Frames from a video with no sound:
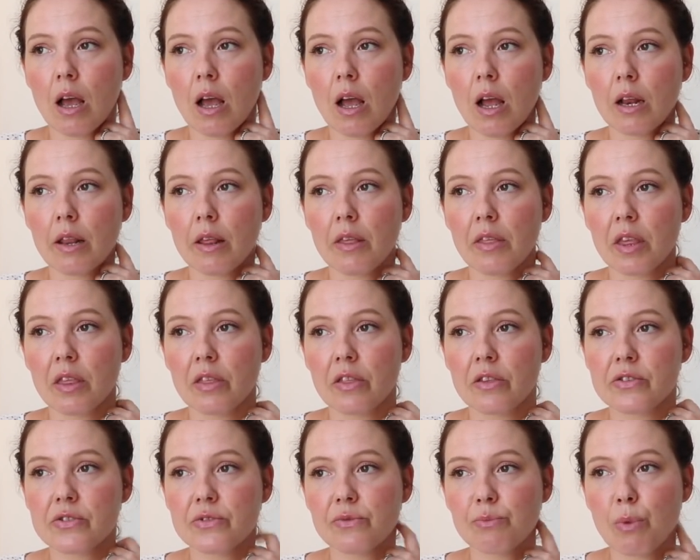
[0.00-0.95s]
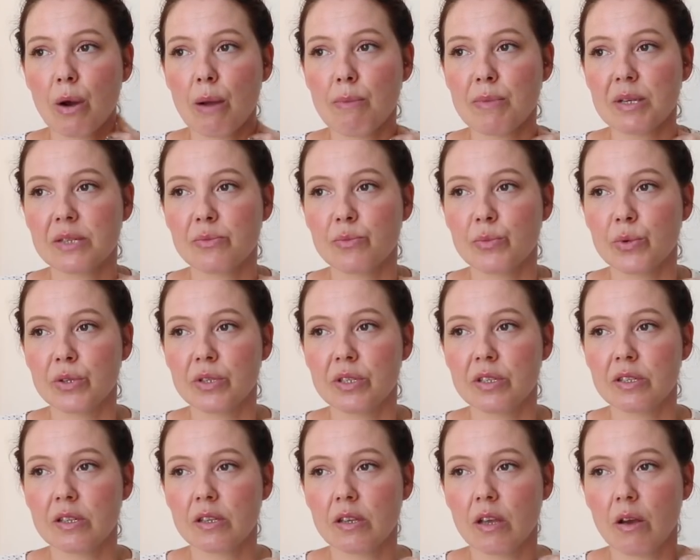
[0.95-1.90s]
I think the sort of premise
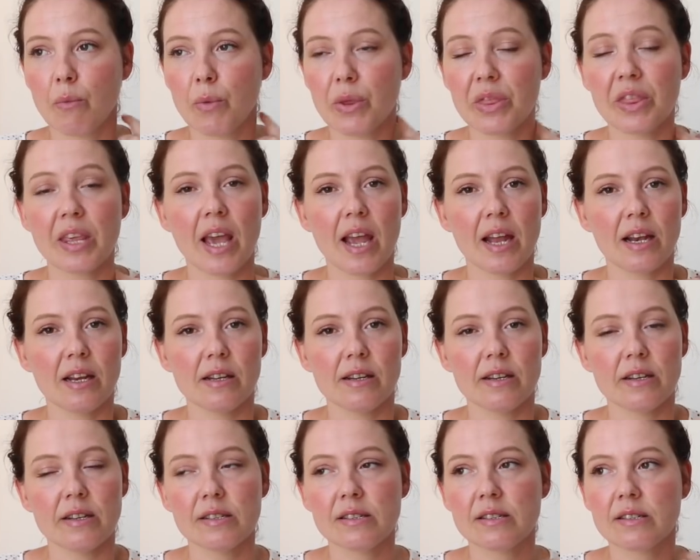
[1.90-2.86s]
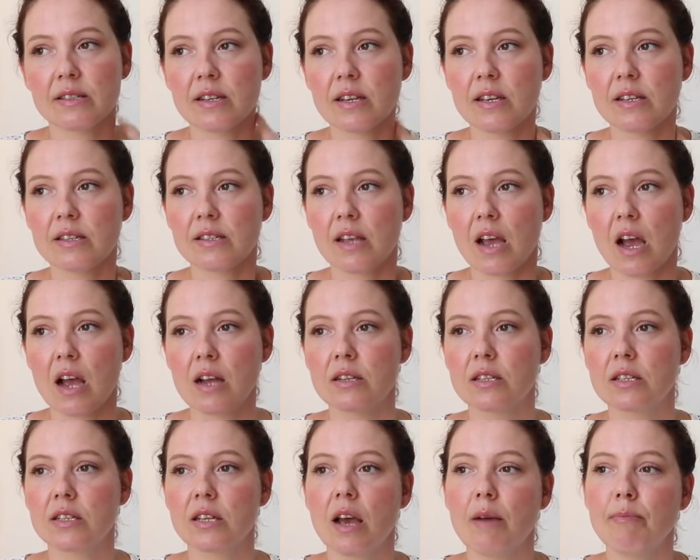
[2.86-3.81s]
was with The Alienist is
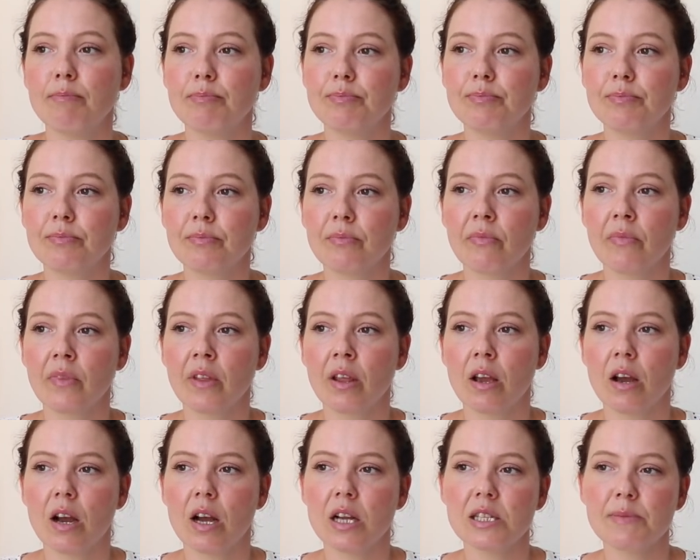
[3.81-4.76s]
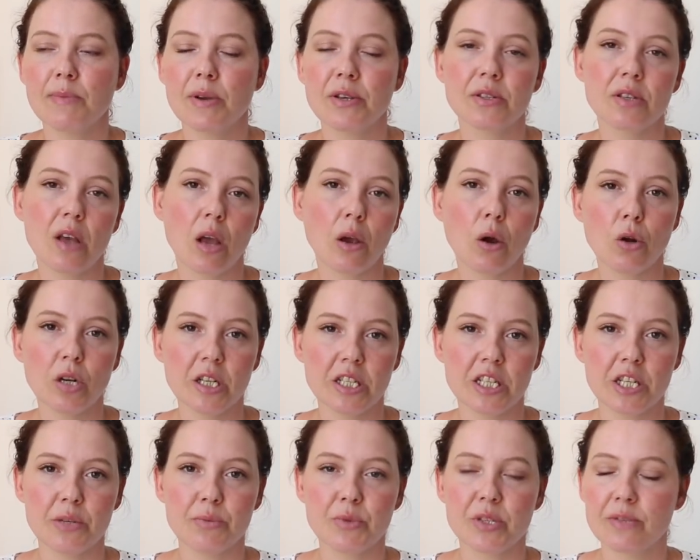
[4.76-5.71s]
that I suppose
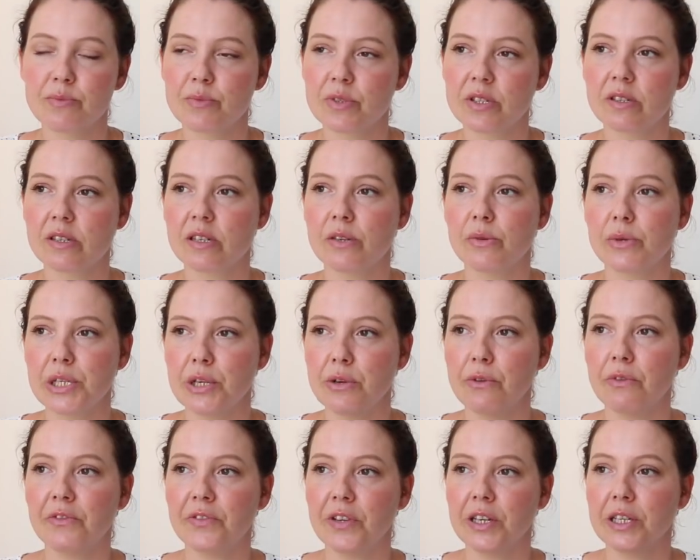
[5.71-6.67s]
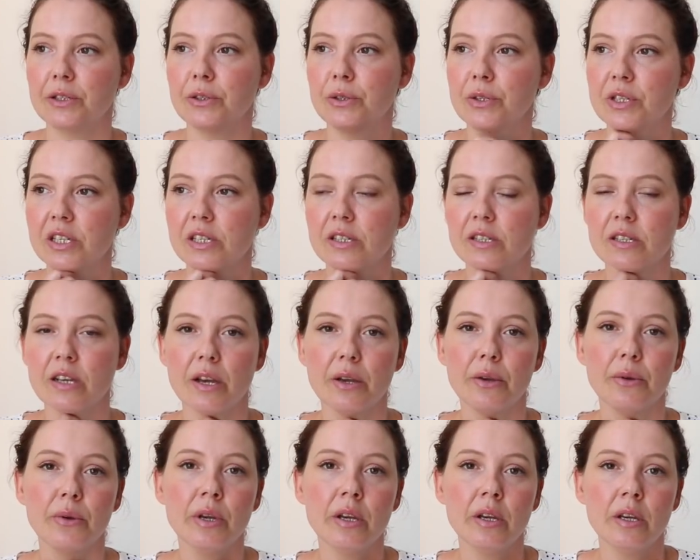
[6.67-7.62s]
psychology was still a new field,
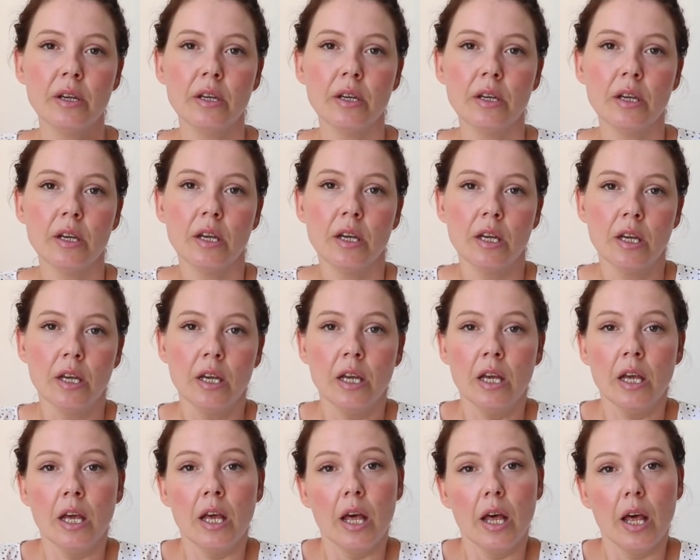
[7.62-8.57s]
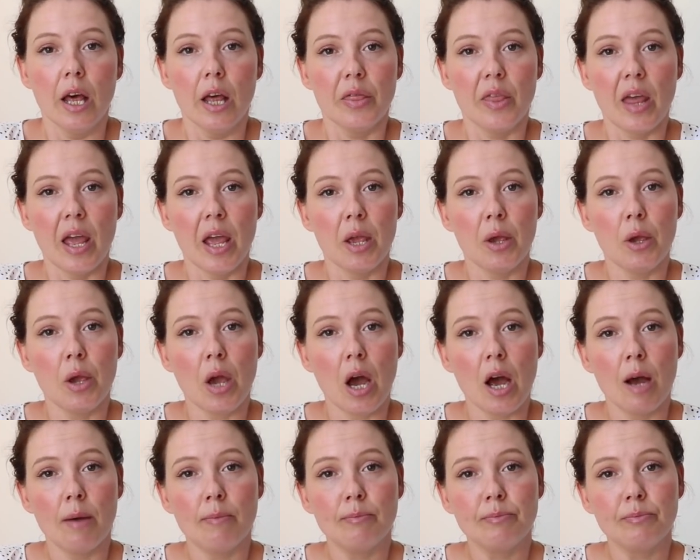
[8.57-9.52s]
so they
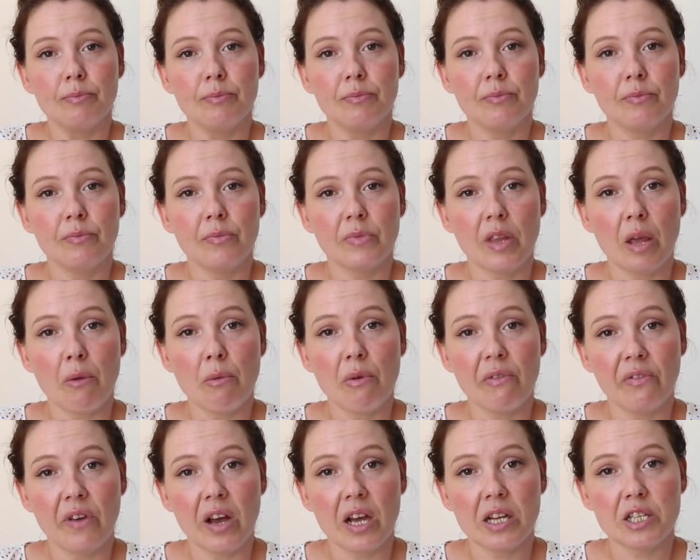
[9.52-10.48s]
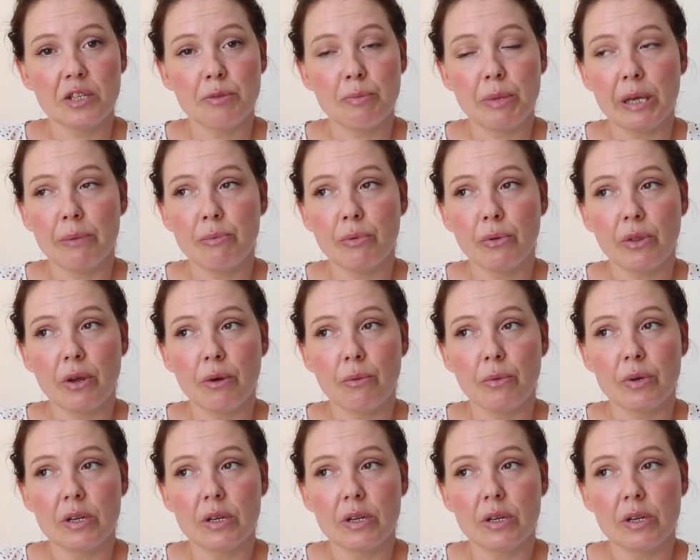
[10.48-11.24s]
referred to people that